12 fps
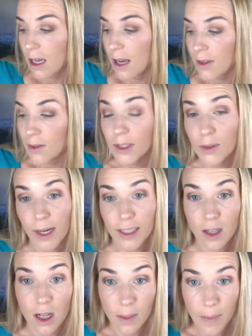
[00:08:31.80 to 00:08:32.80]
and the reason why it's
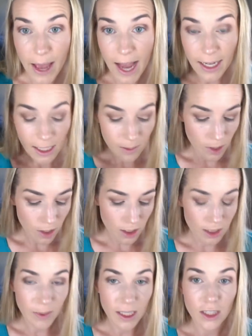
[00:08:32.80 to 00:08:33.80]
called a packing brush
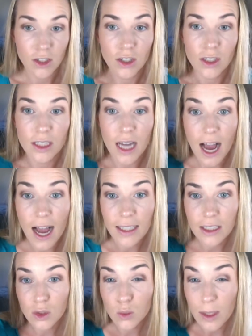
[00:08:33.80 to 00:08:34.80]
is because you're not
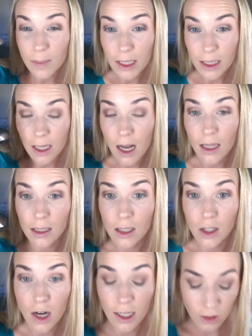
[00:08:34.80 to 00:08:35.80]
sweeping the color
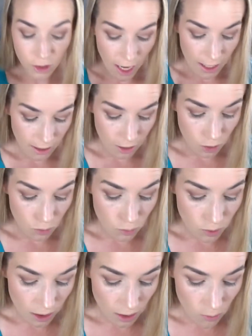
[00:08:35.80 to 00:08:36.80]
across your eyelids. You
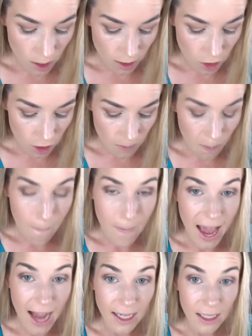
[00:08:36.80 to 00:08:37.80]
really want to just
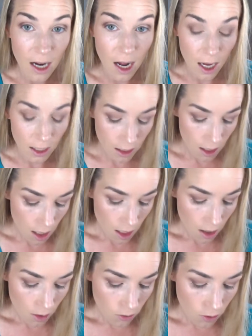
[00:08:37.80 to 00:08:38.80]
pack it on.
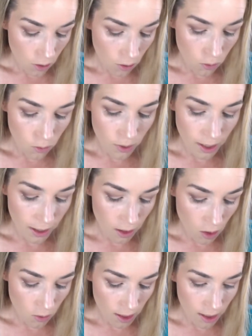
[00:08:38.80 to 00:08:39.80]
So when I
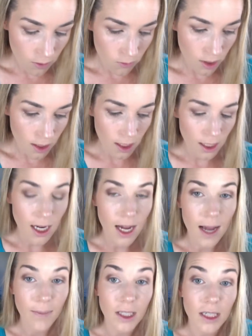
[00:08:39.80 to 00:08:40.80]
go in with it,
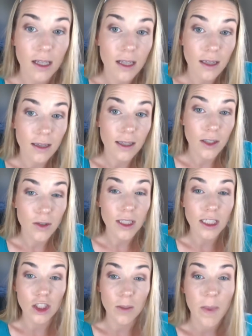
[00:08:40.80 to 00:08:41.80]
I'm going to literally
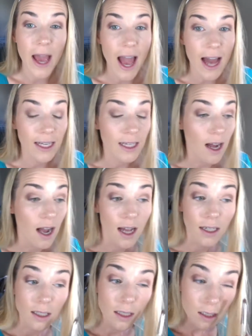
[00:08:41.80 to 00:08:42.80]
just pat it on